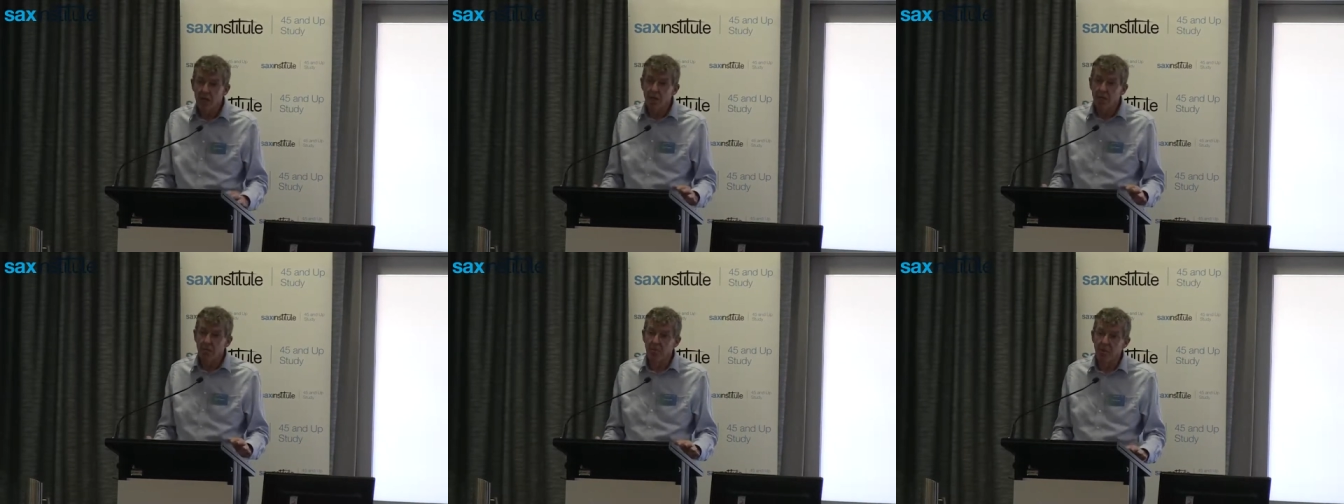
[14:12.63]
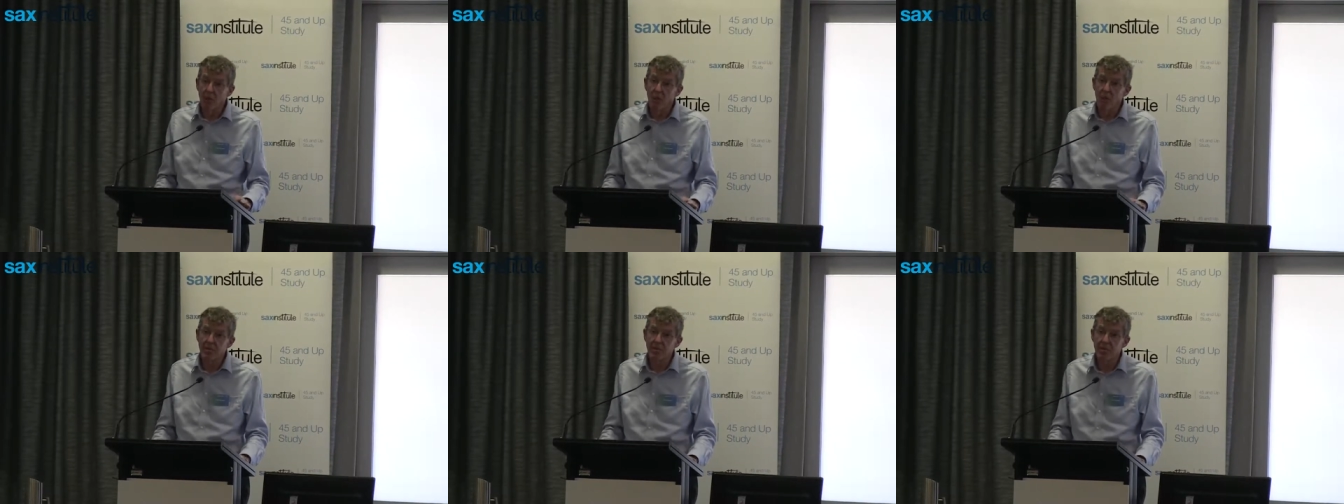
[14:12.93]
The
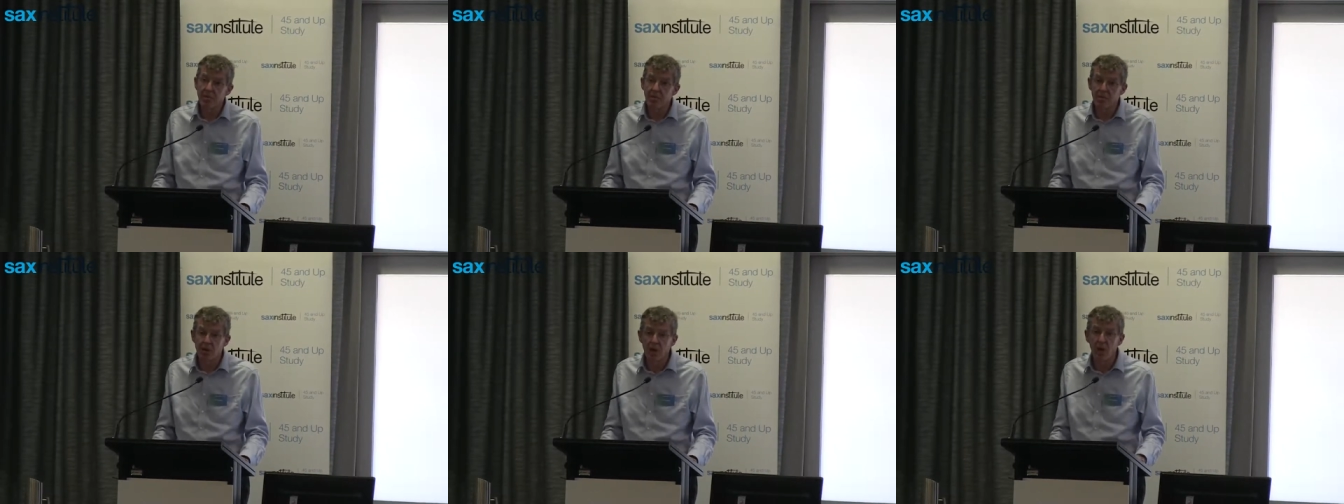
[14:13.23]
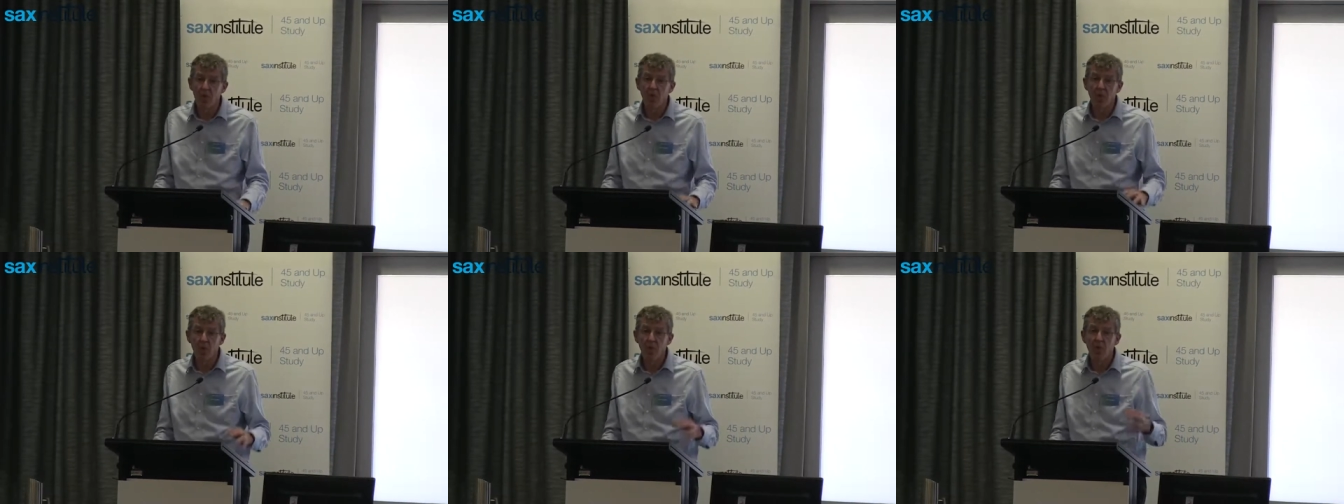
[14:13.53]
blobs in
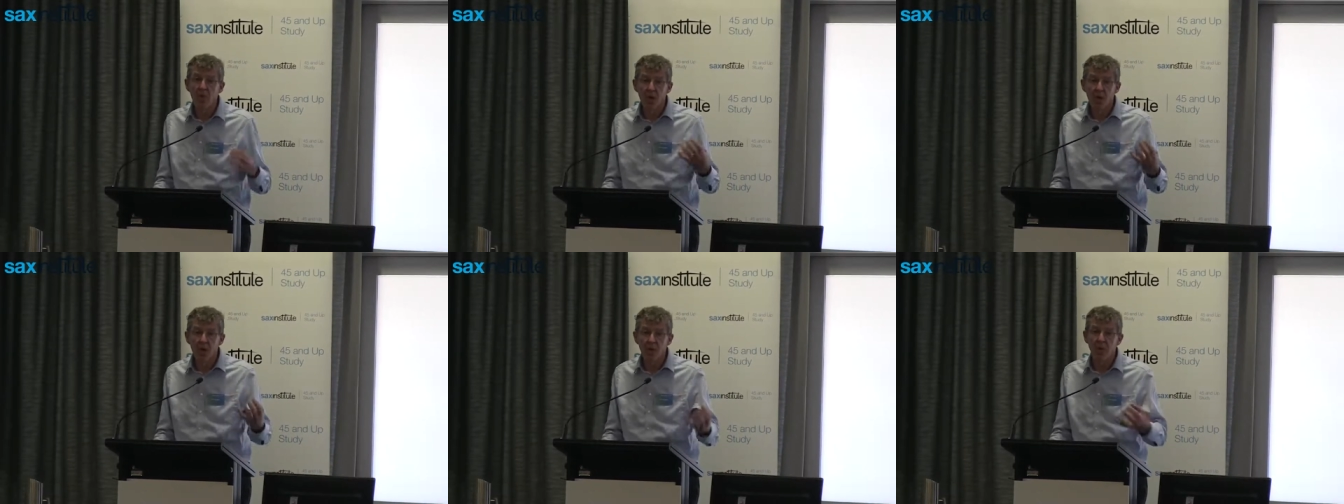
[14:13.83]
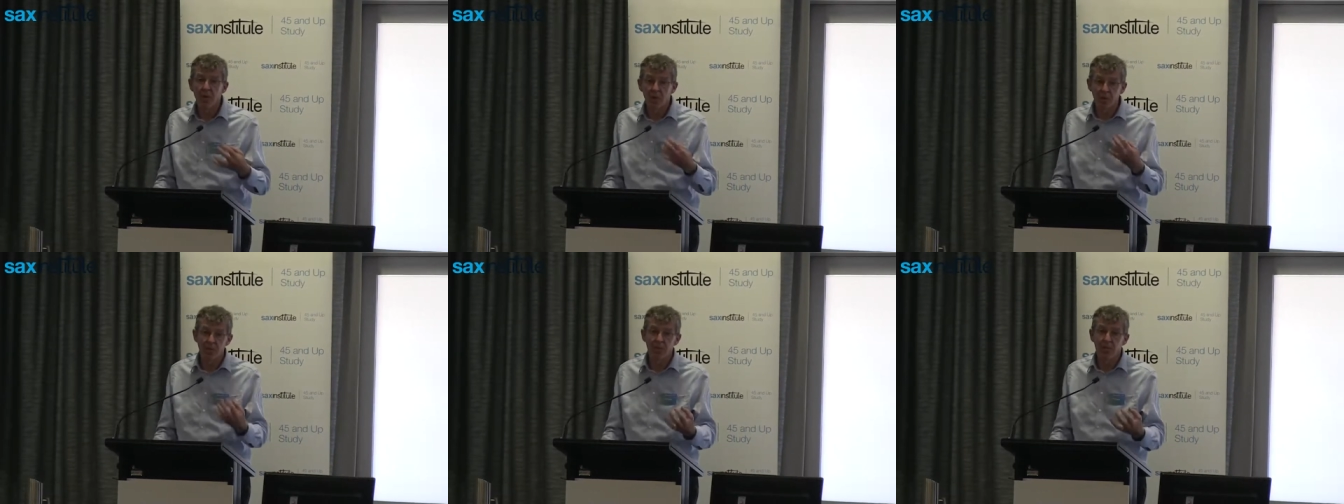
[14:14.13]
purple are
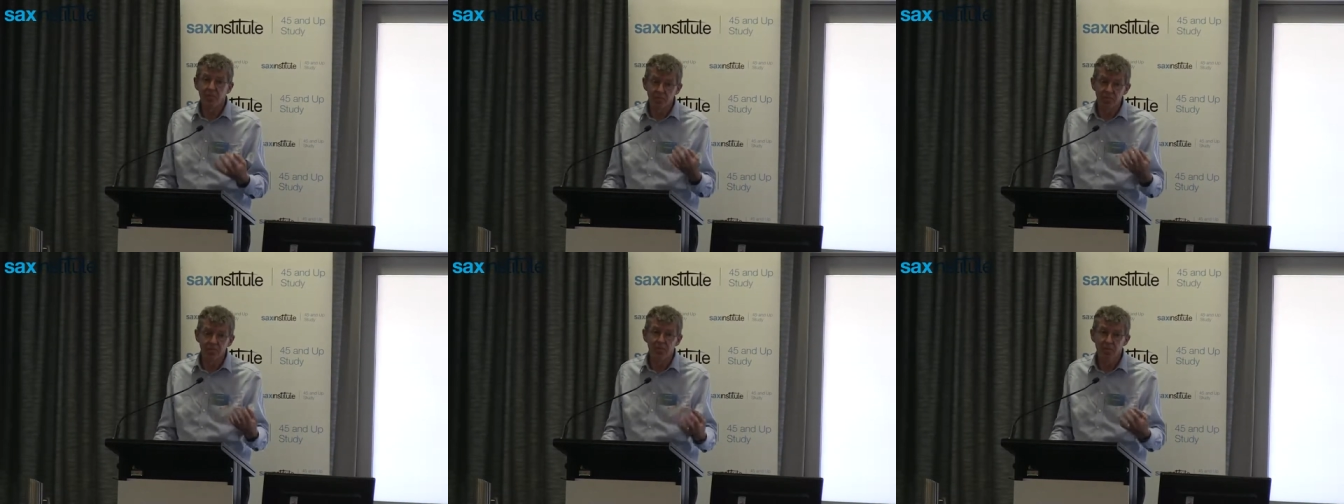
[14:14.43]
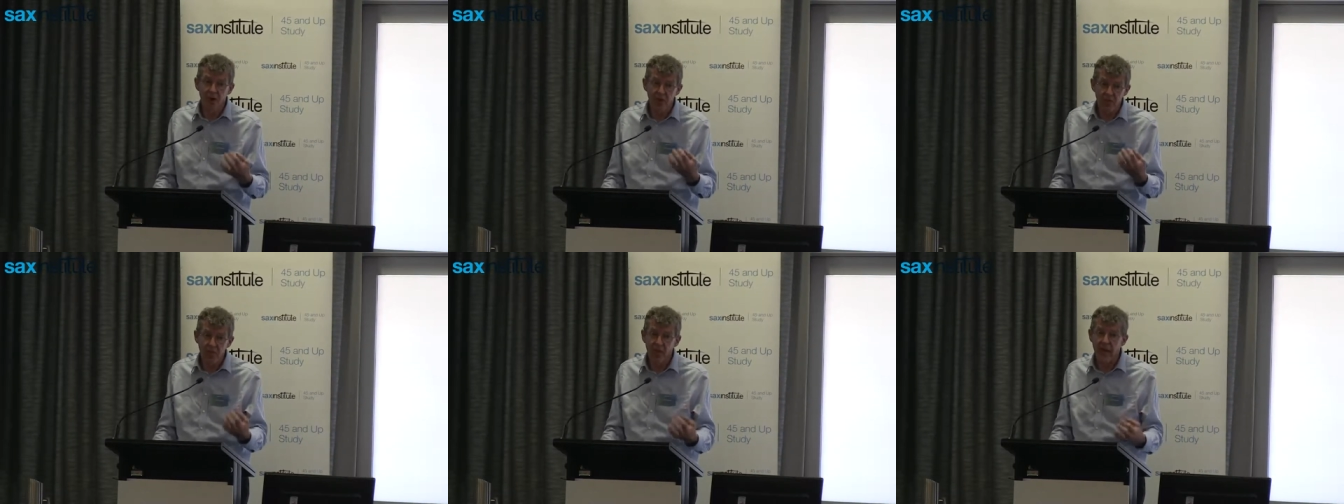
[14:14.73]
the,
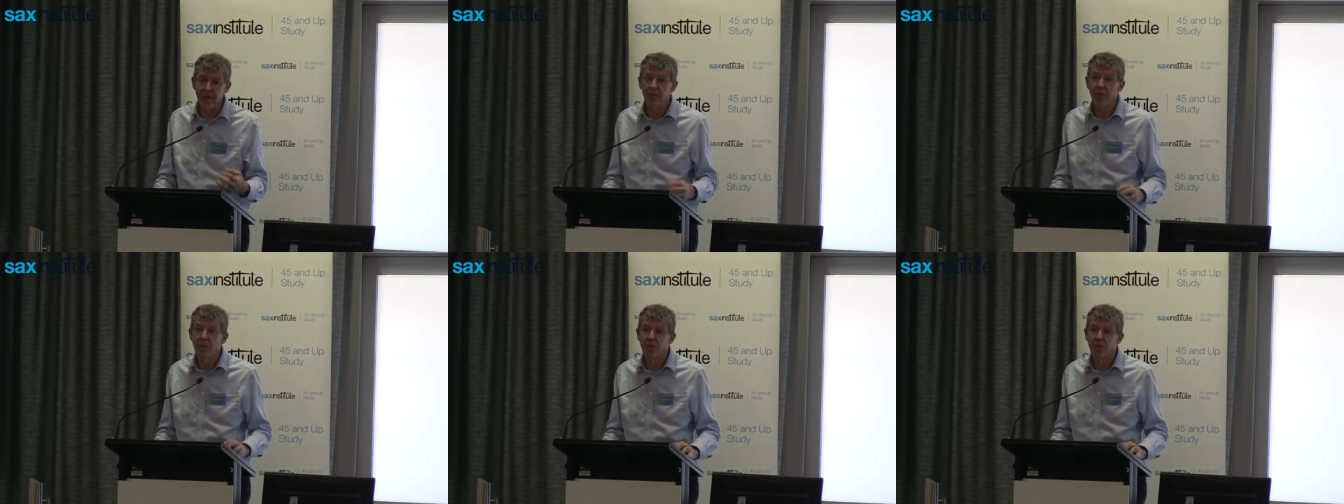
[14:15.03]
reflect